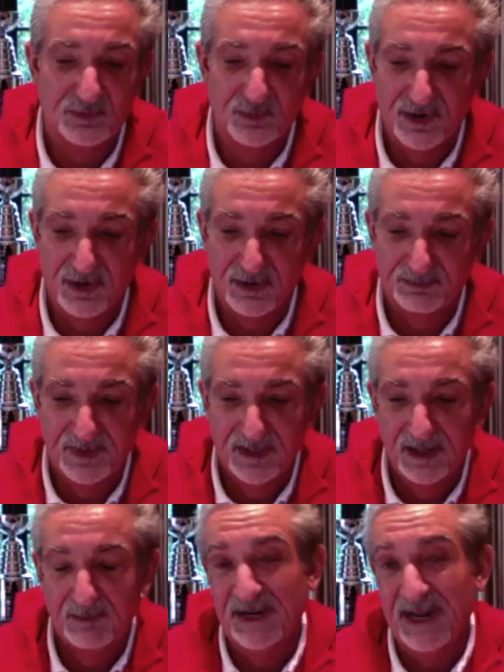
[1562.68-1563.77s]
where
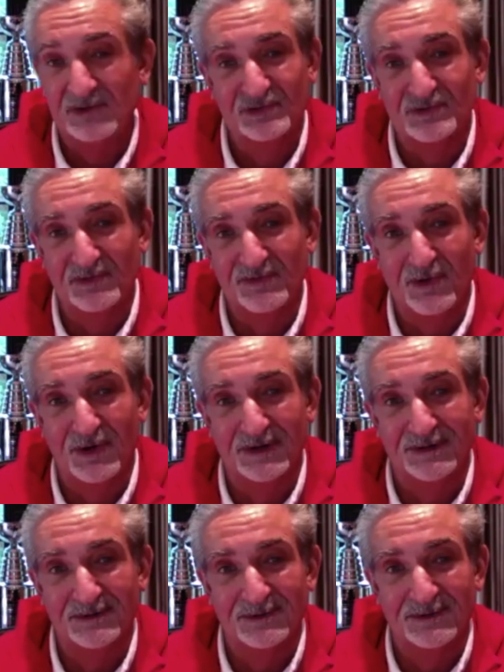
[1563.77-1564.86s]
I'm an extrovert.
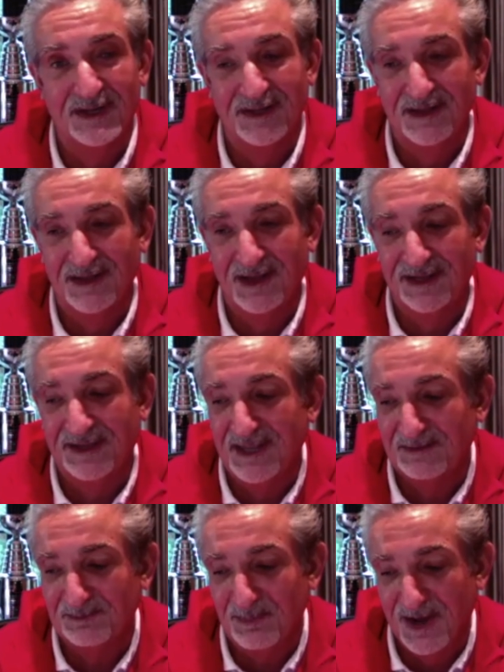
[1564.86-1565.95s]
I
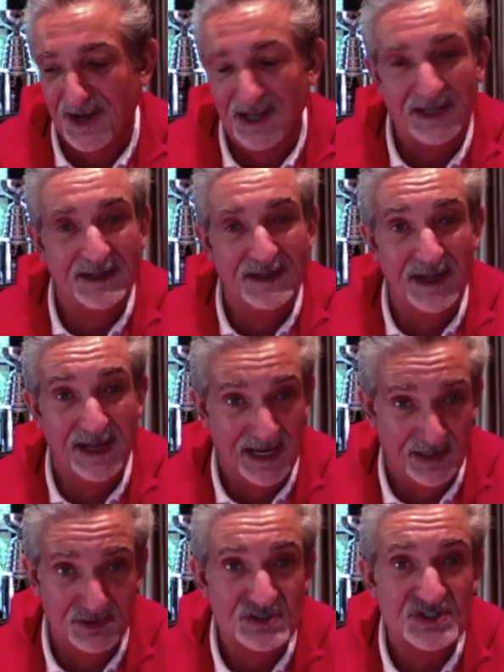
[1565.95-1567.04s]
get my
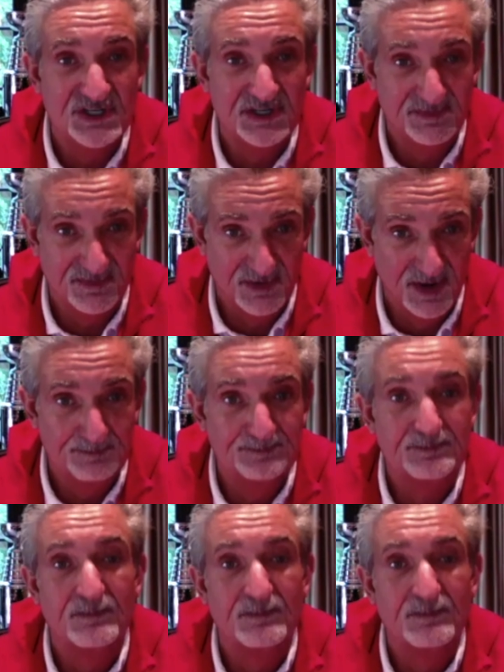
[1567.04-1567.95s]
energy from.